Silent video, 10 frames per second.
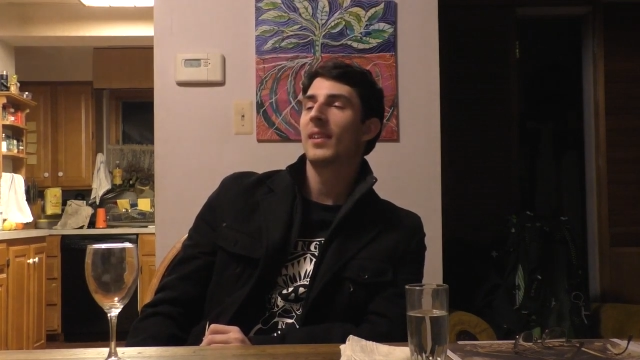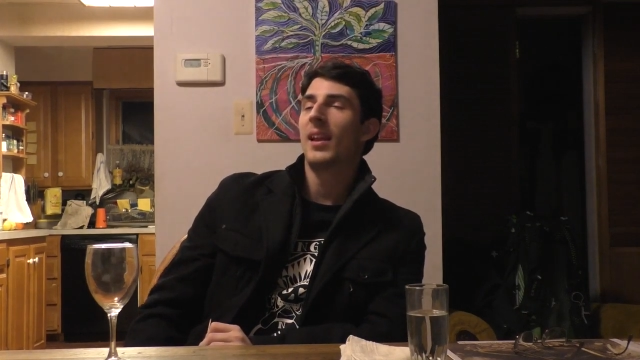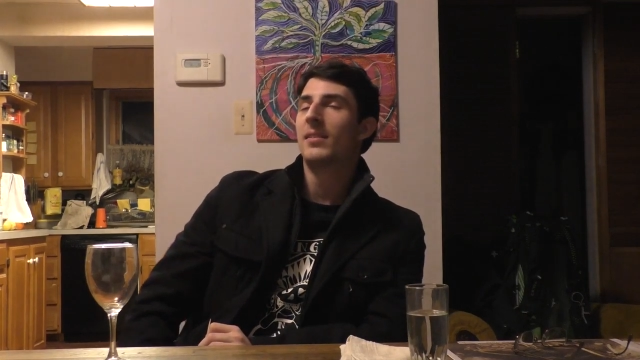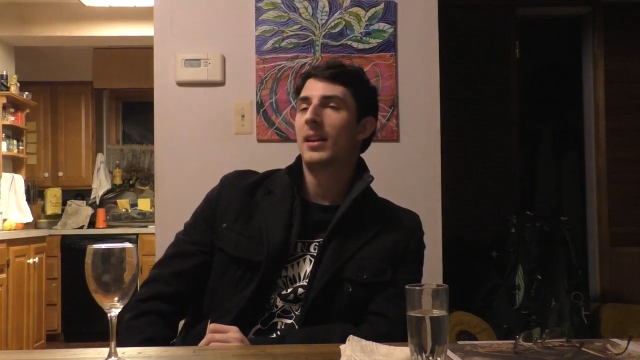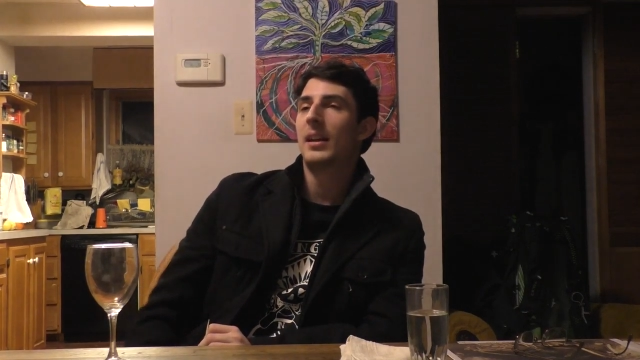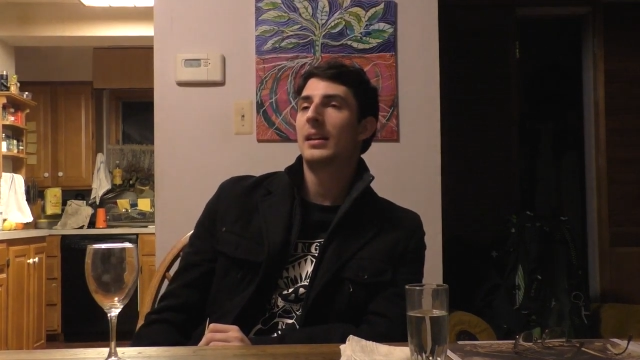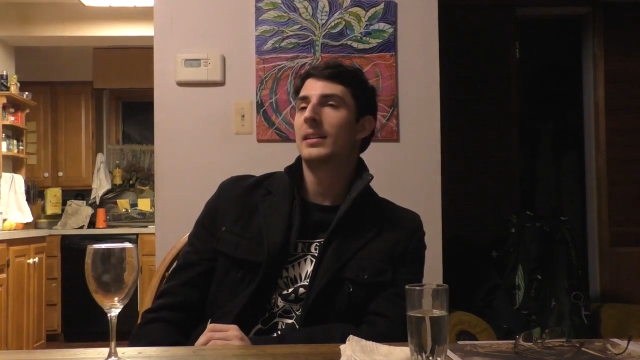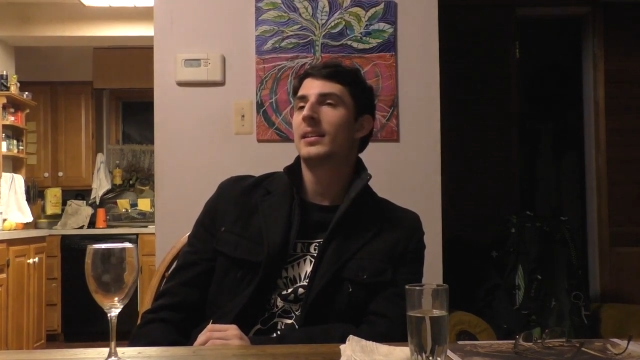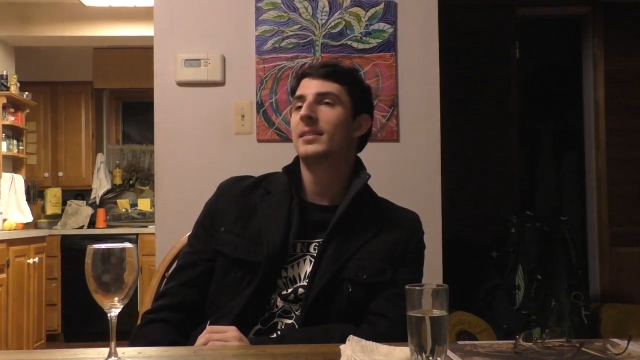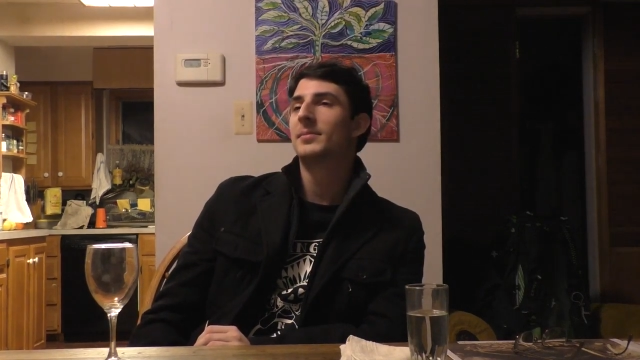and then I
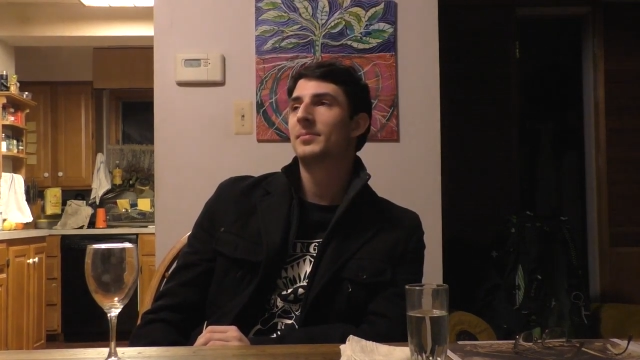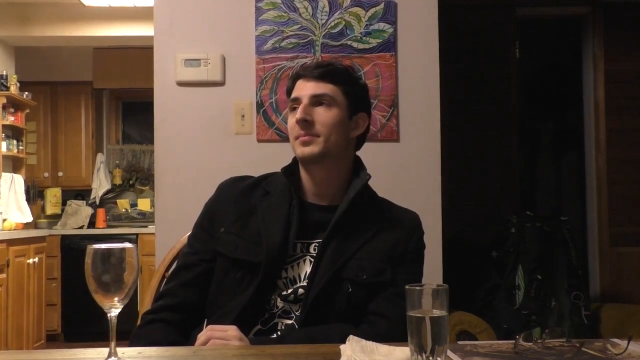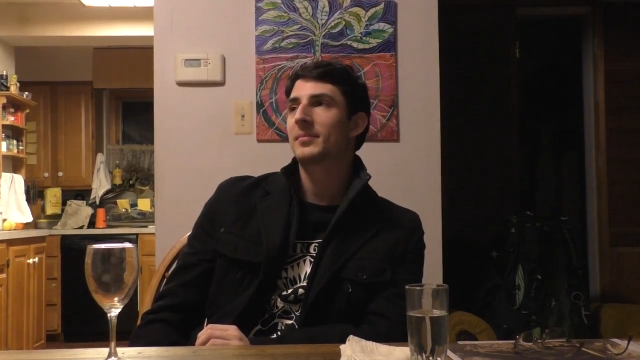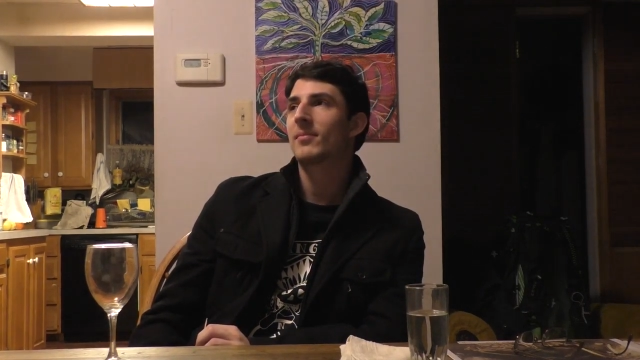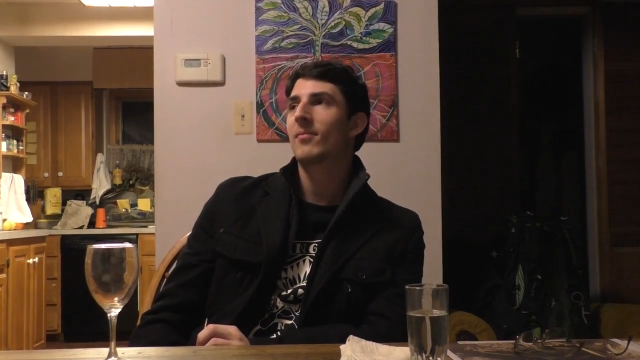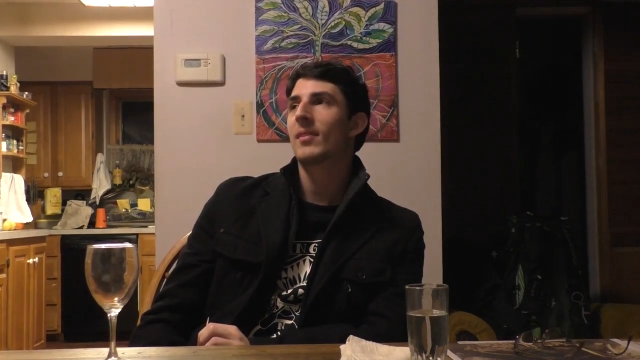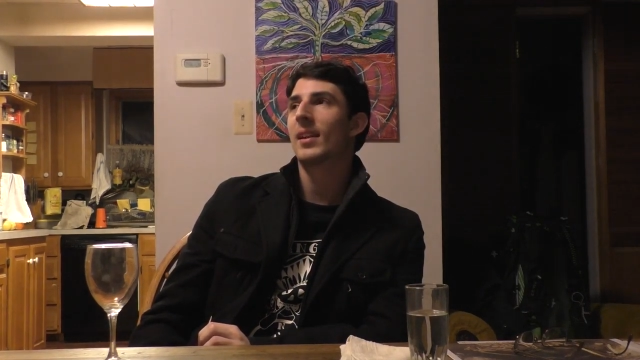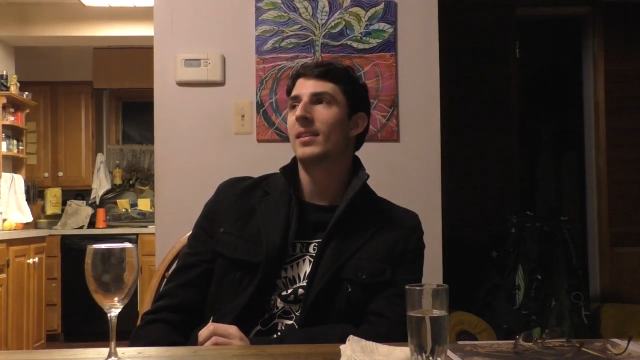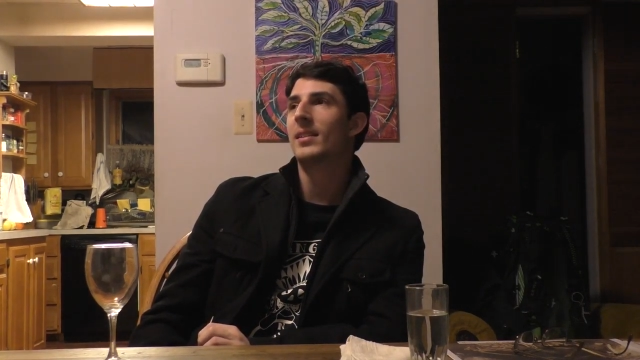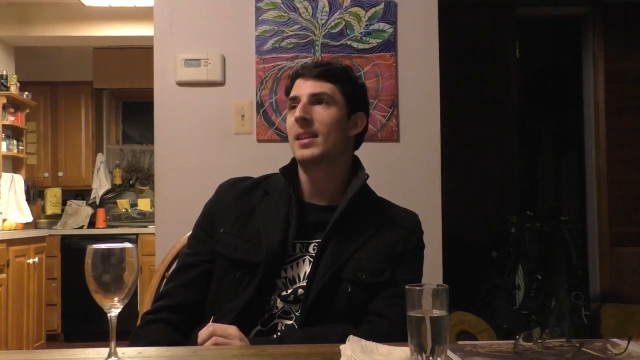it.
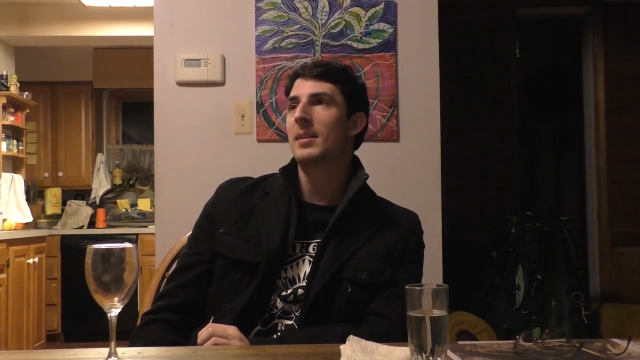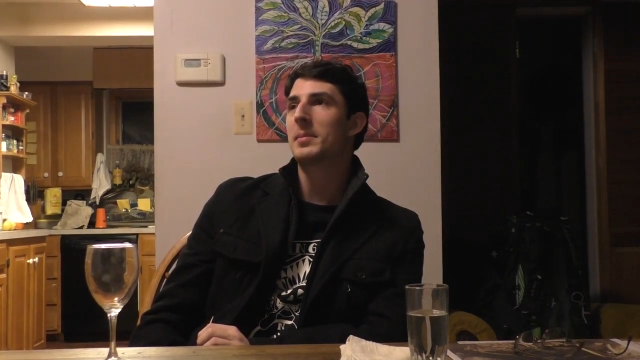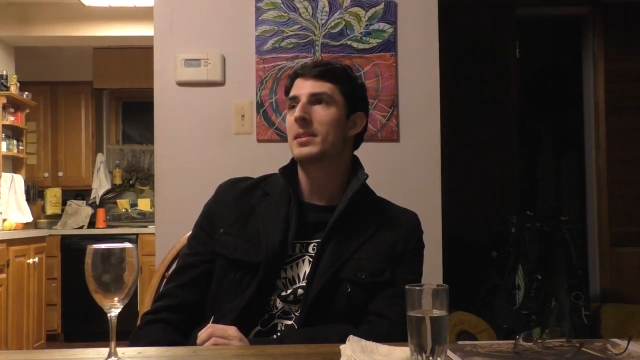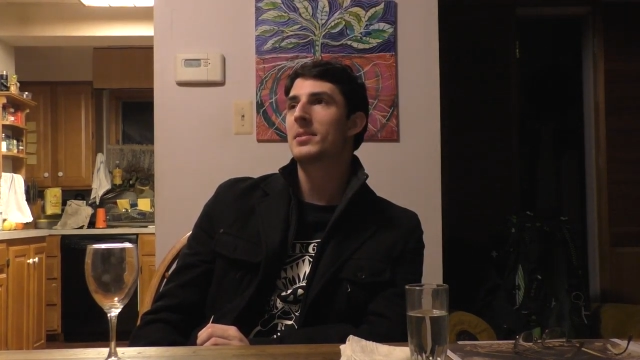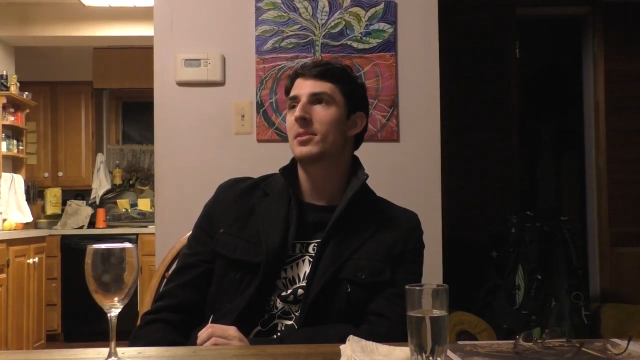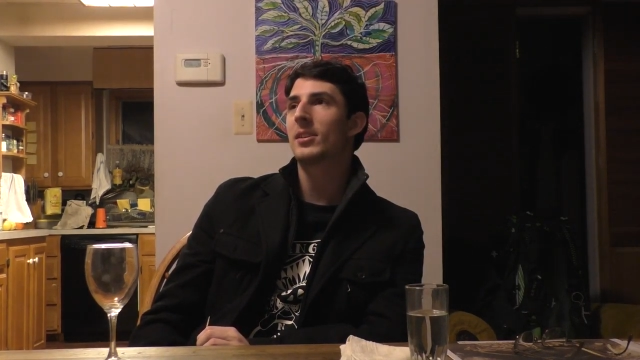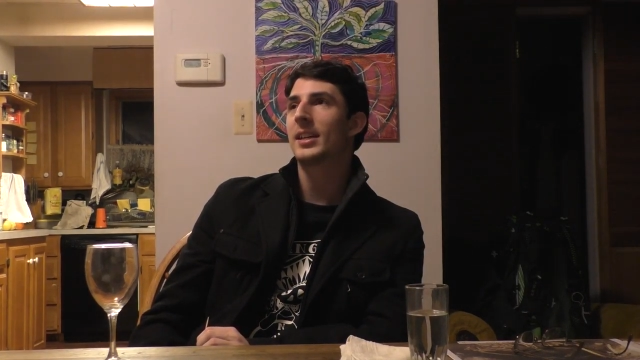And then that'll be the story.